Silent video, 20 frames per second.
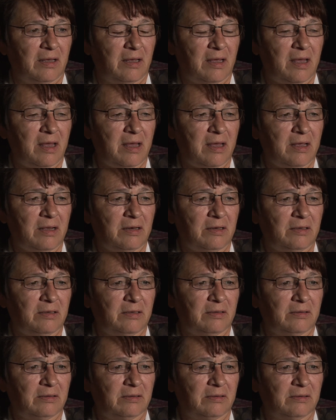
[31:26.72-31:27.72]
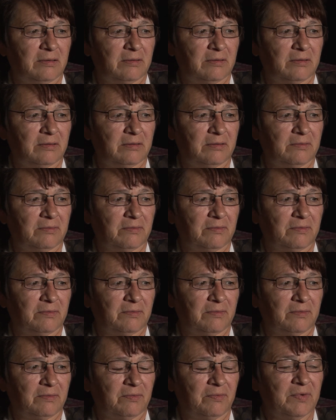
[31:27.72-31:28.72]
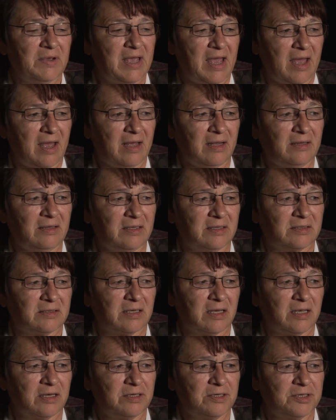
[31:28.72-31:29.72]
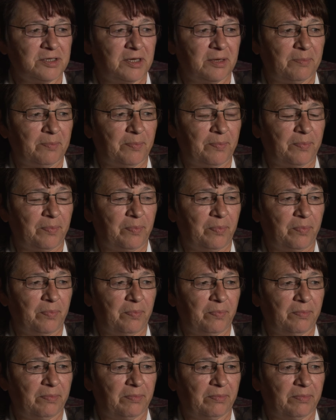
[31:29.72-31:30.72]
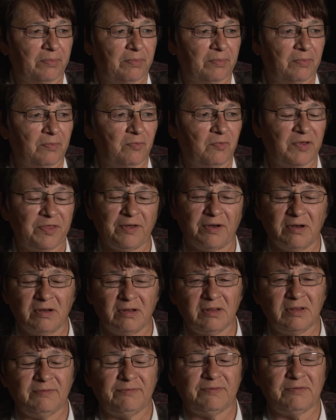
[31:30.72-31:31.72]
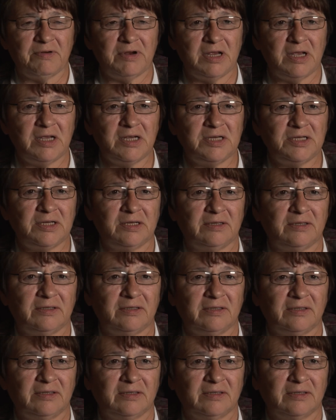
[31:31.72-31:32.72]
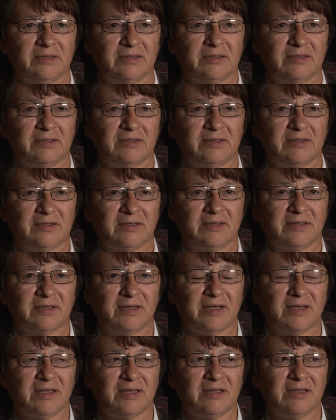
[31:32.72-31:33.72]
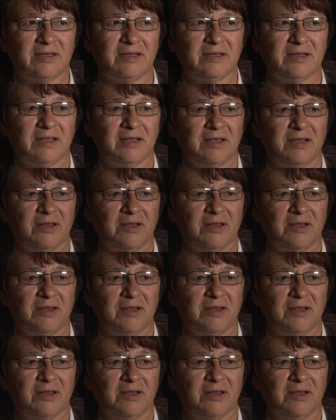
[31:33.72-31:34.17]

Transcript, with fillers: and we had this kinship with all of creation. And